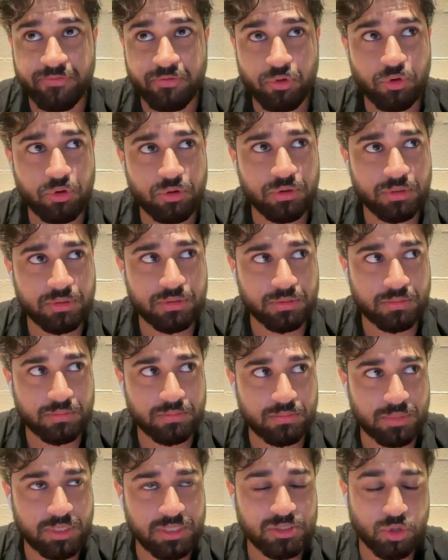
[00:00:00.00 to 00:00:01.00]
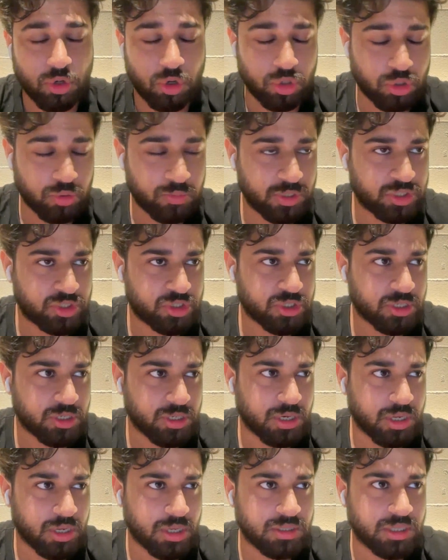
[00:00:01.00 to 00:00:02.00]
before this
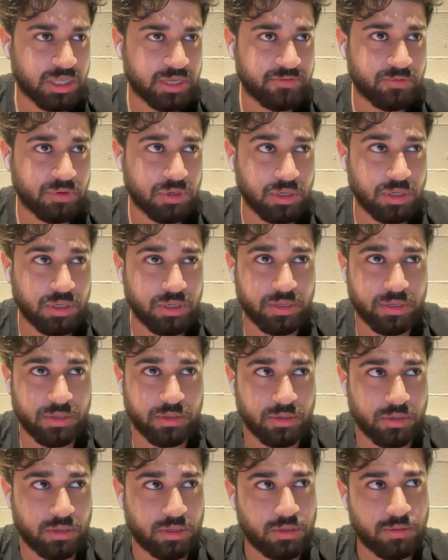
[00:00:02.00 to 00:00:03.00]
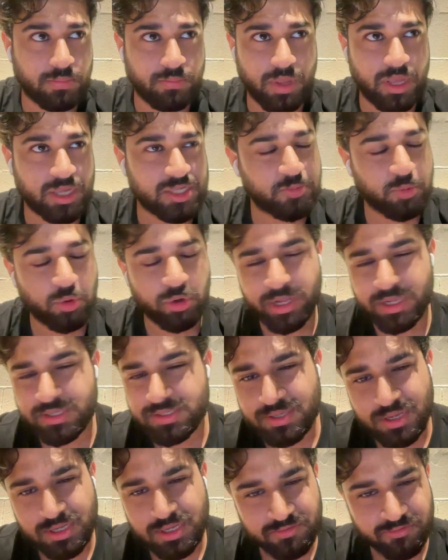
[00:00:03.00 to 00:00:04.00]
automation, they were
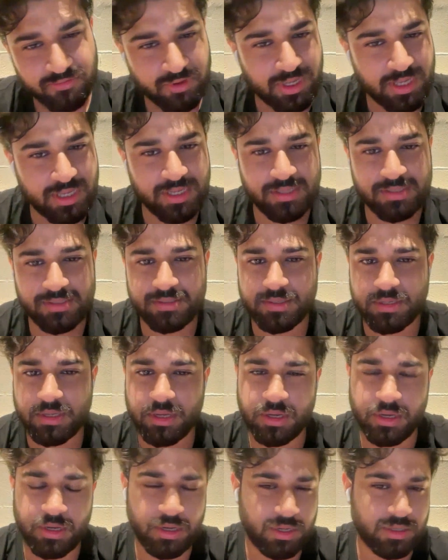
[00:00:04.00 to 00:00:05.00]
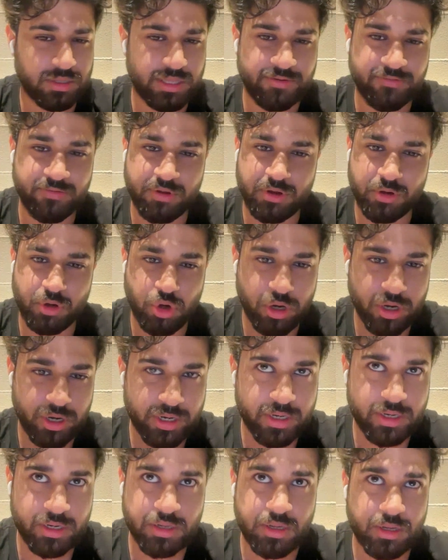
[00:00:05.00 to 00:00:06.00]
exporting CSVs. They were
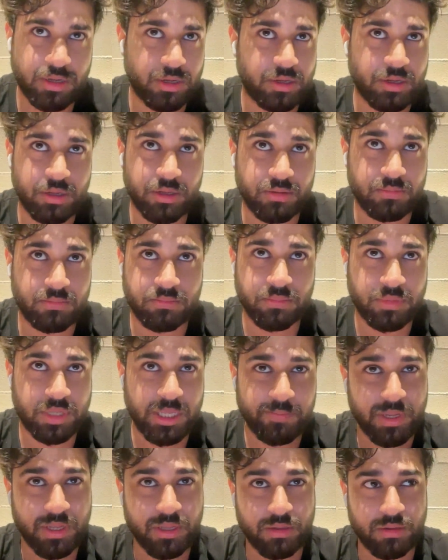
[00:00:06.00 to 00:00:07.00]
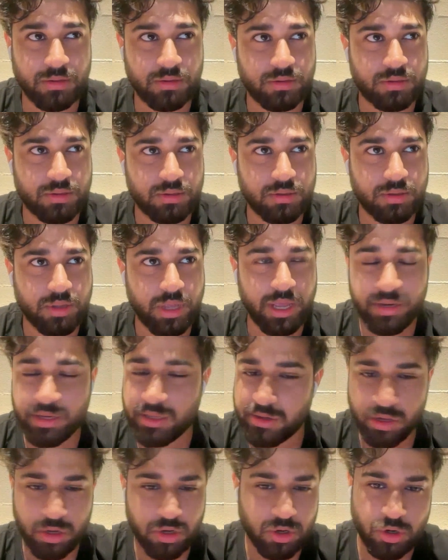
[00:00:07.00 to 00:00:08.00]
not keeping
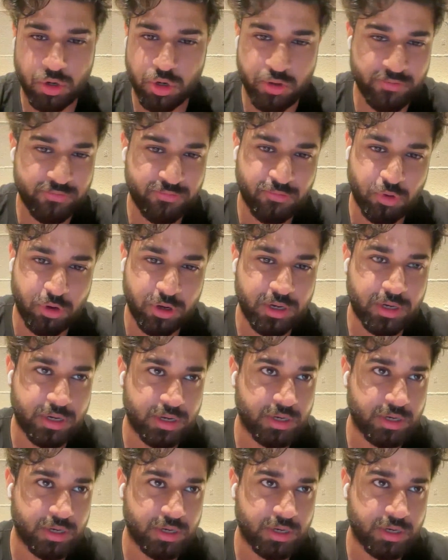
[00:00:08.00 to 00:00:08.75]
any record of